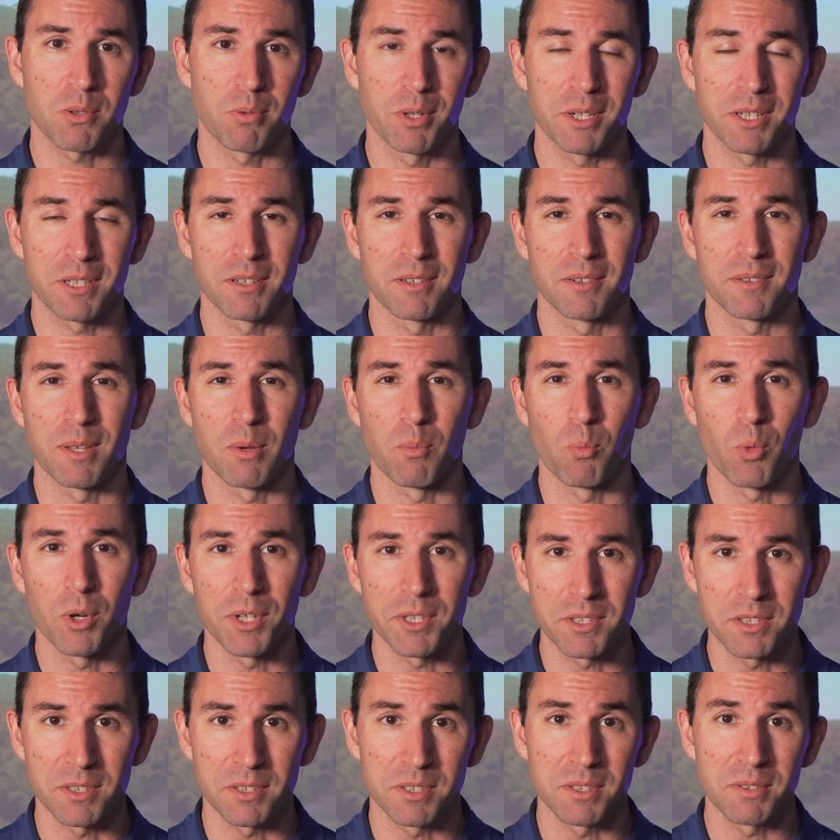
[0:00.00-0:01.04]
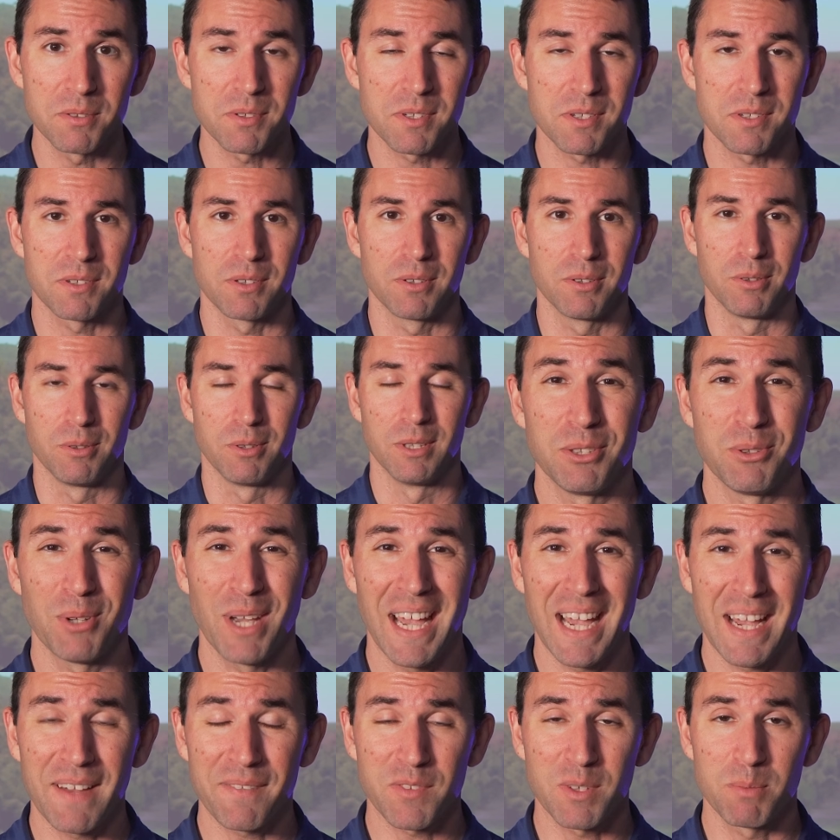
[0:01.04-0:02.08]
quicker than what you're used to. You
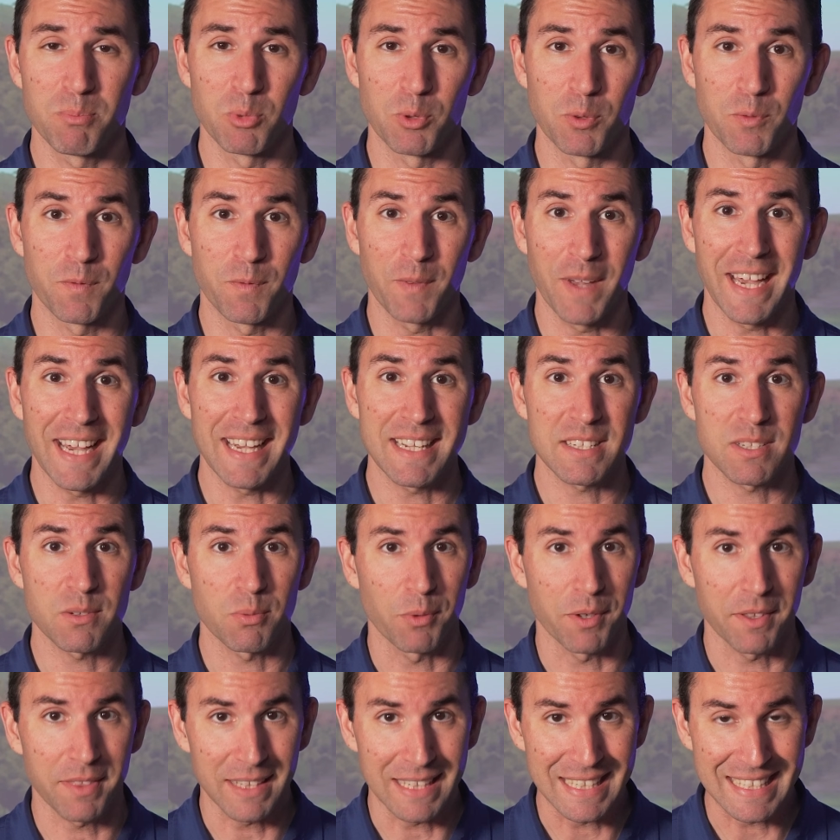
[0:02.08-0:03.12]
have to move fast with